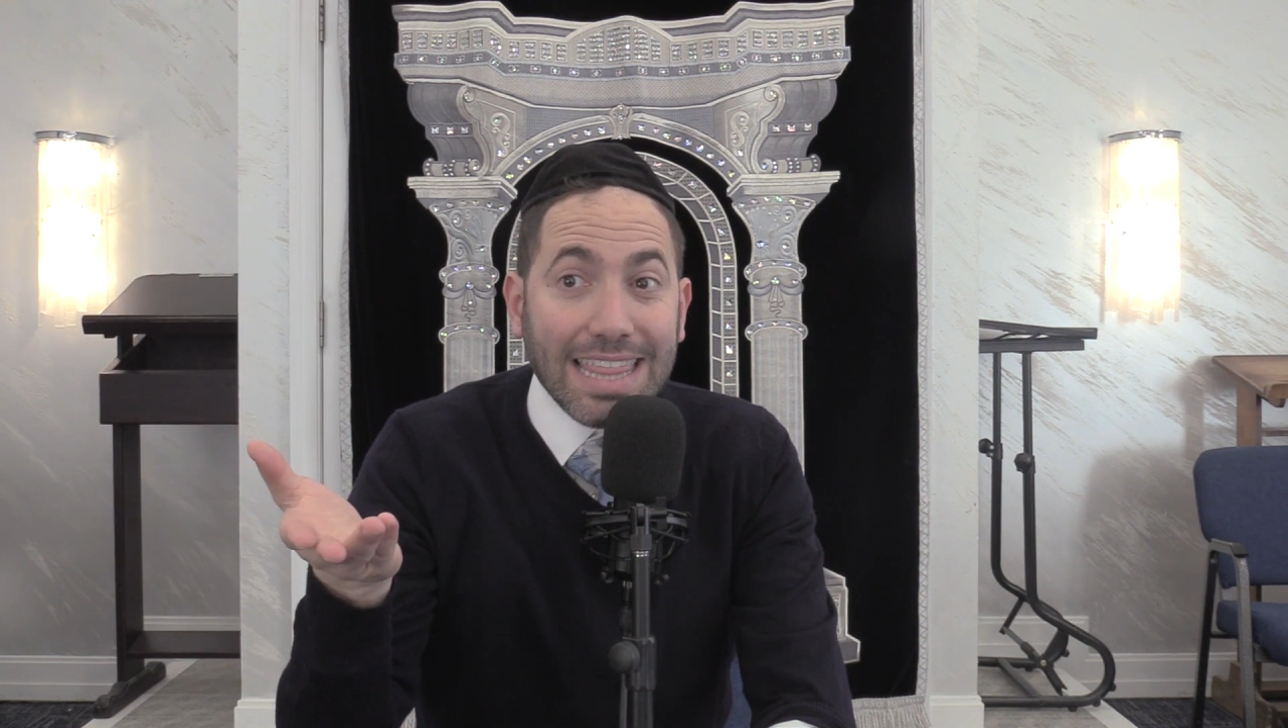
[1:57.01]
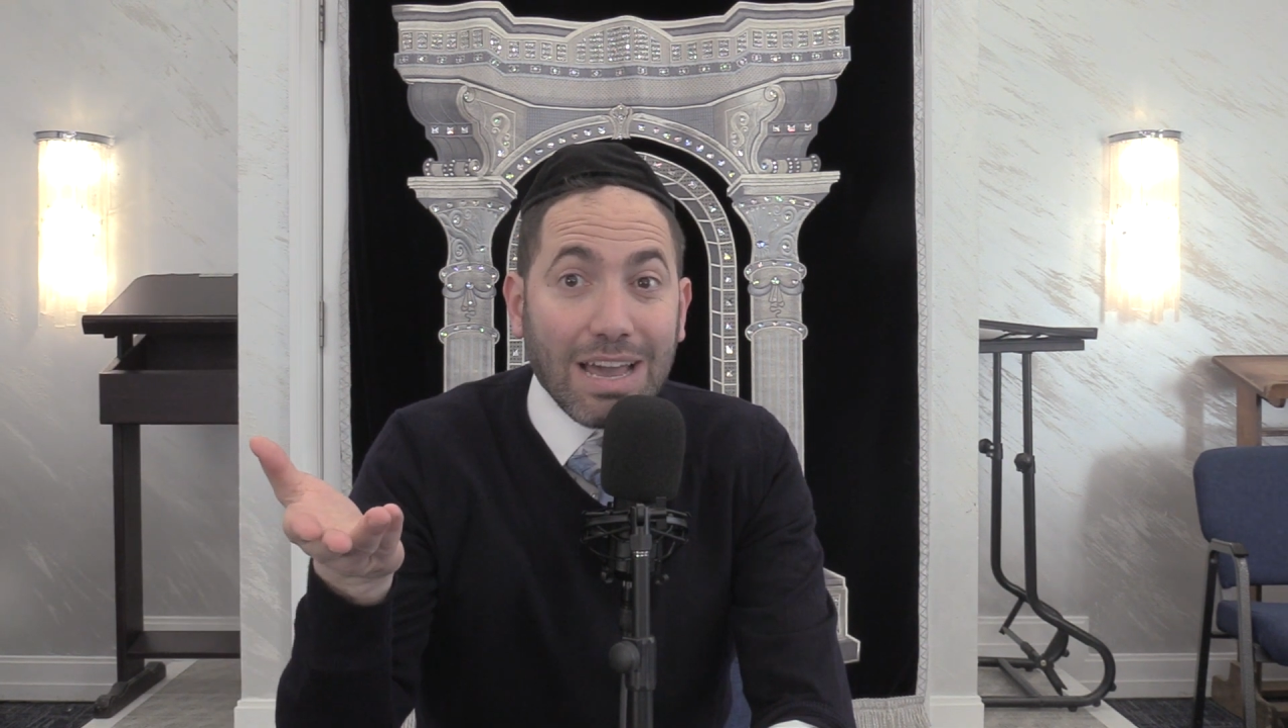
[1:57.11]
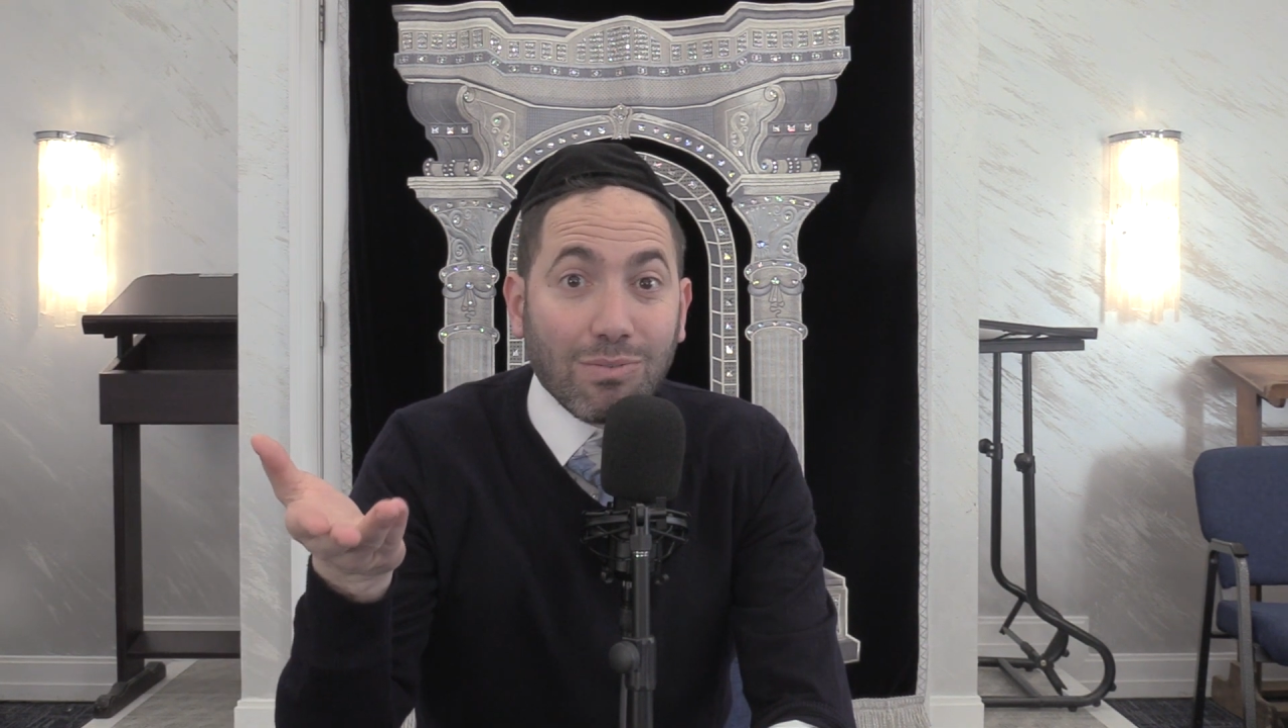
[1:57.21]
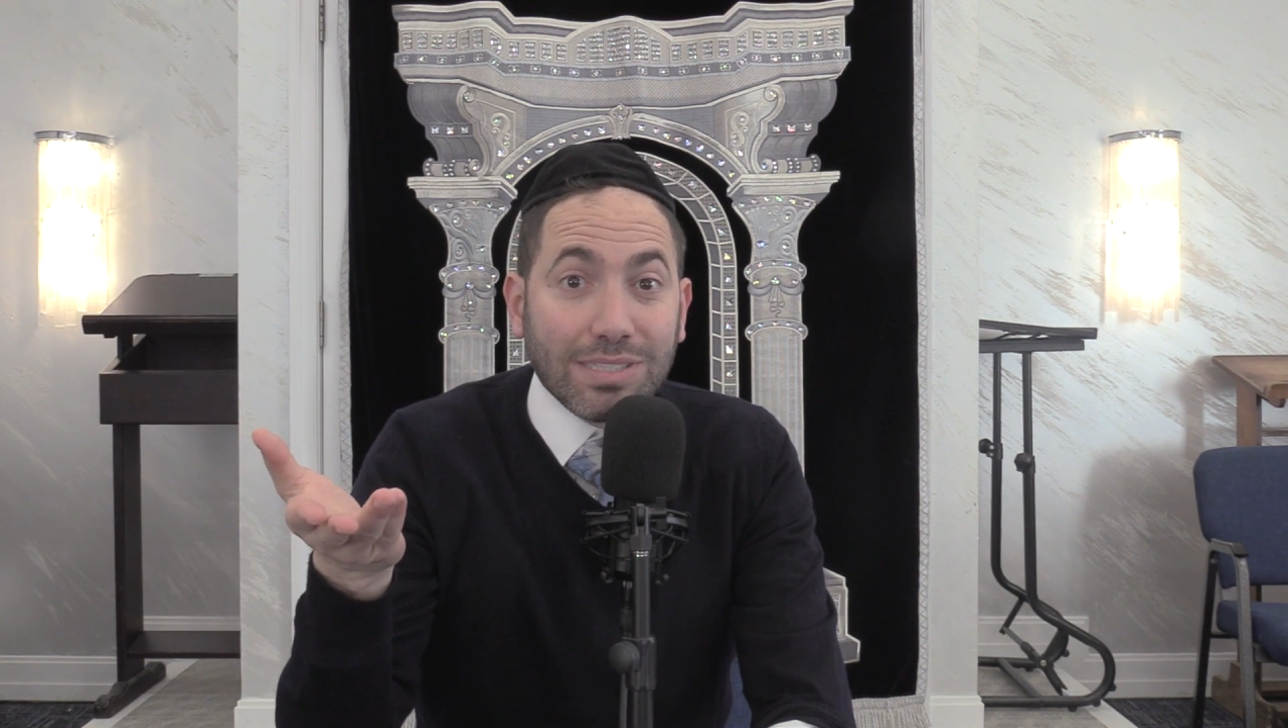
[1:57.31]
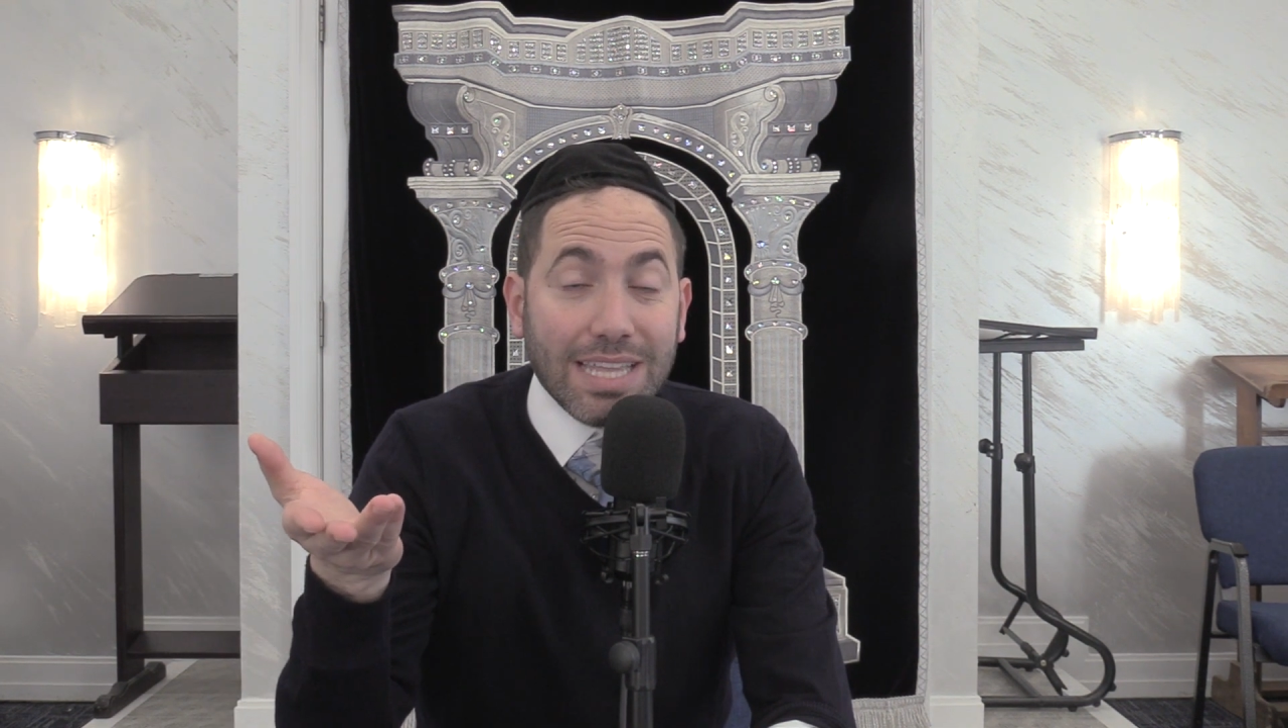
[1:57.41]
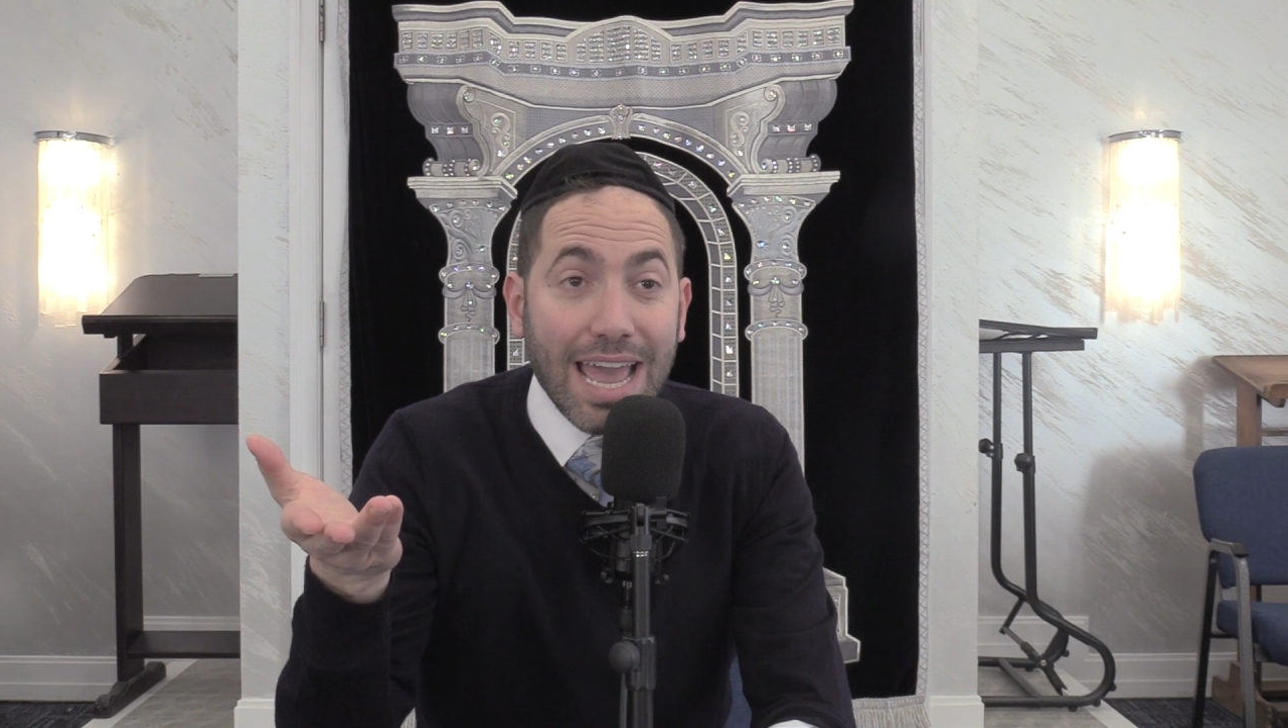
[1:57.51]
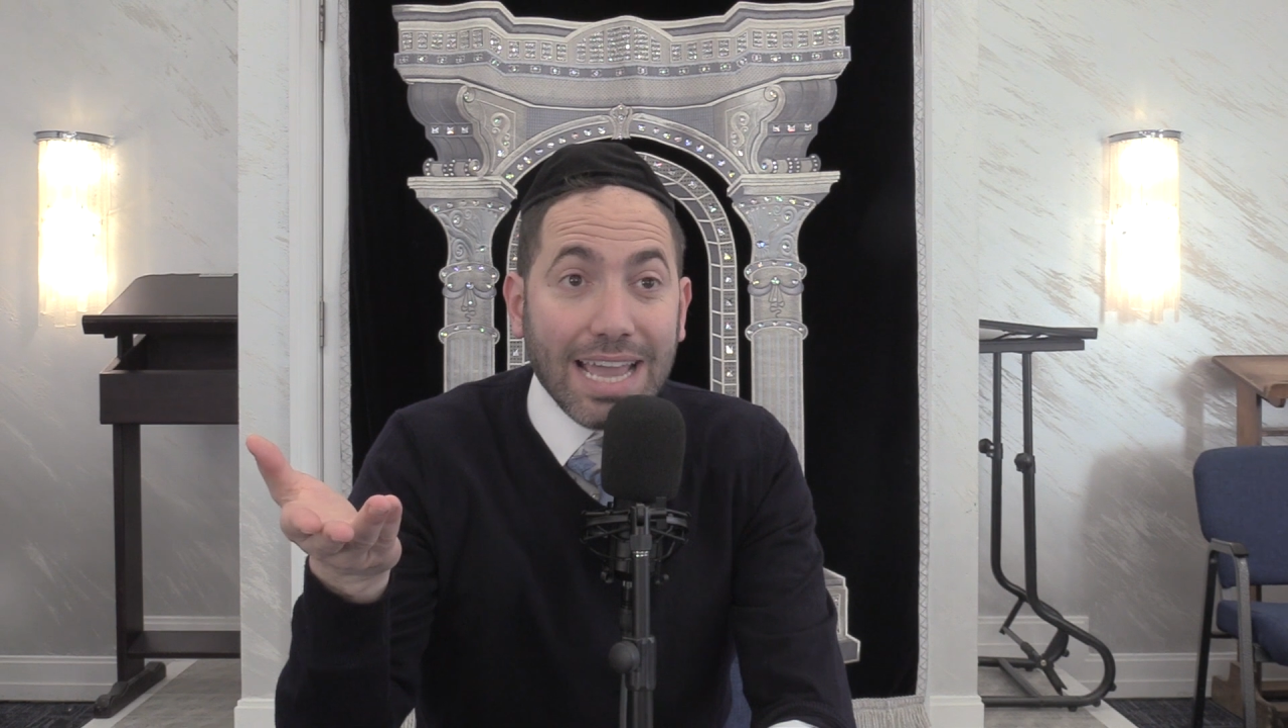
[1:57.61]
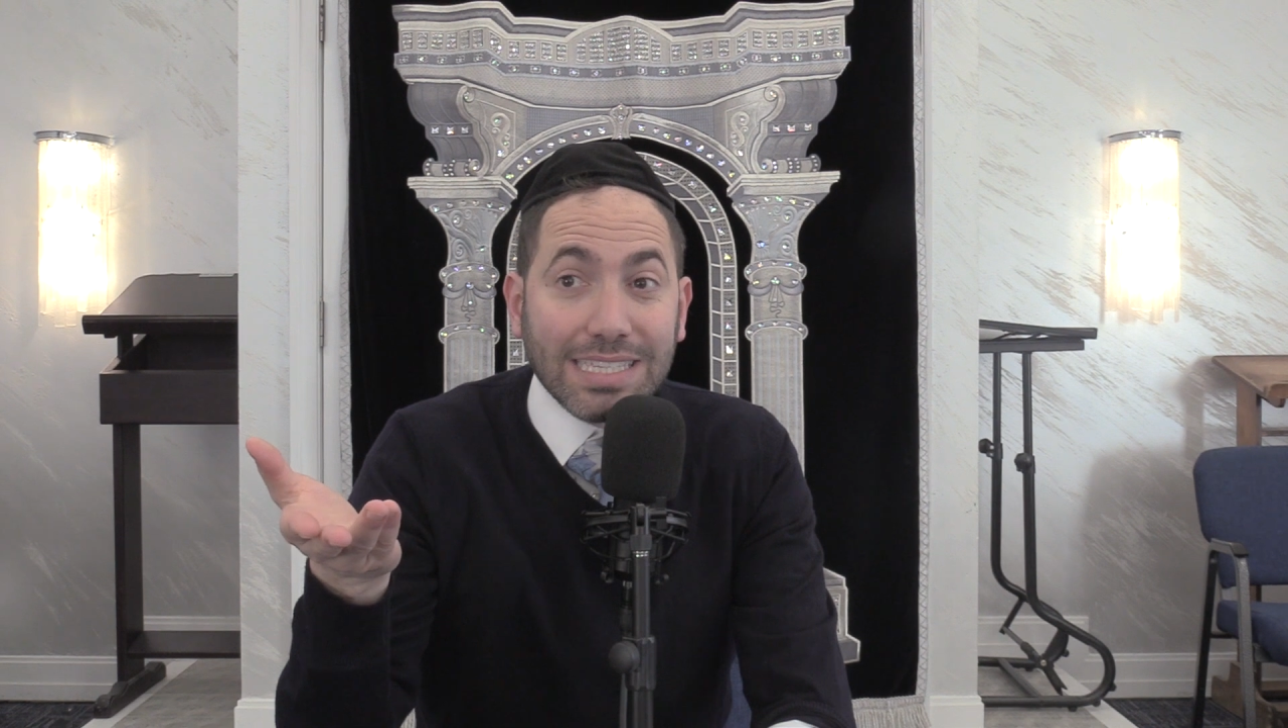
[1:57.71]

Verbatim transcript: that was there,